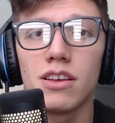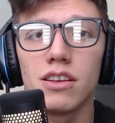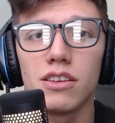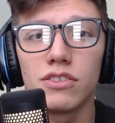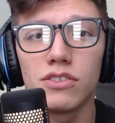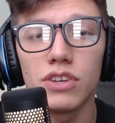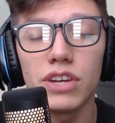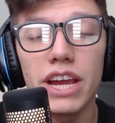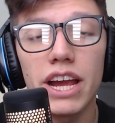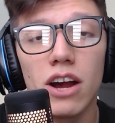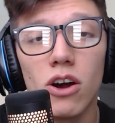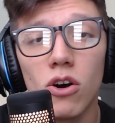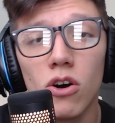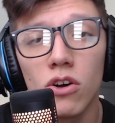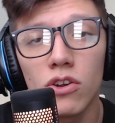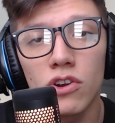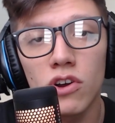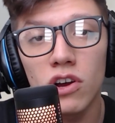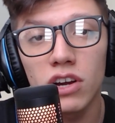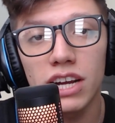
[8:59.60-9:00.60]
So yeah, all
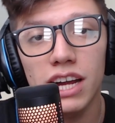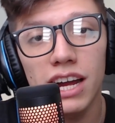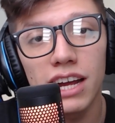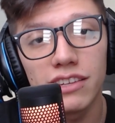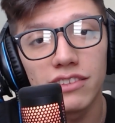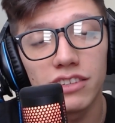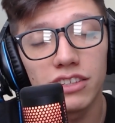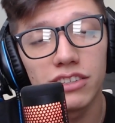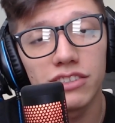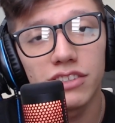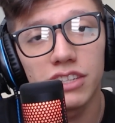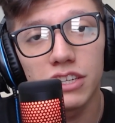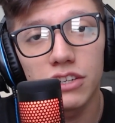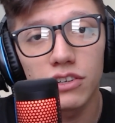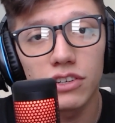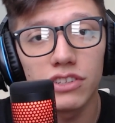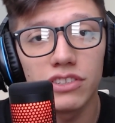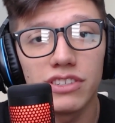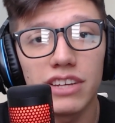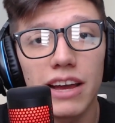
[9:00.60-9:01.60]
in all, guys, this sneaker
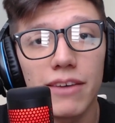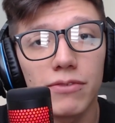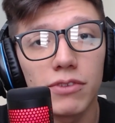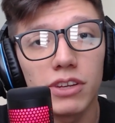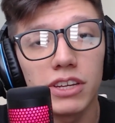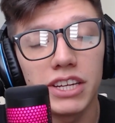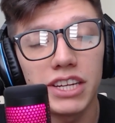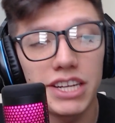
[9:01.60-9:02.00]
is definitely an